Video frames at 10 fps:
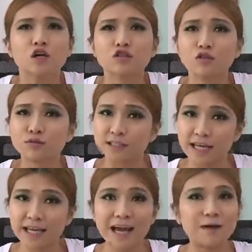So
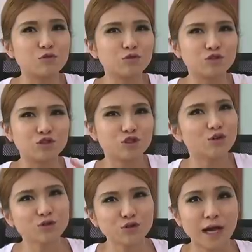today I'm going to
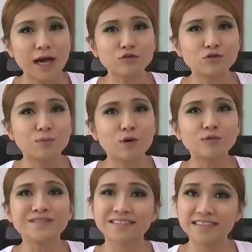show you how to
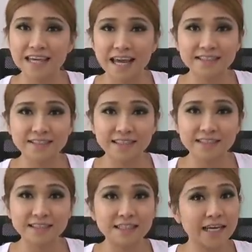pull
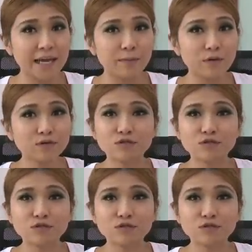Cat6e cable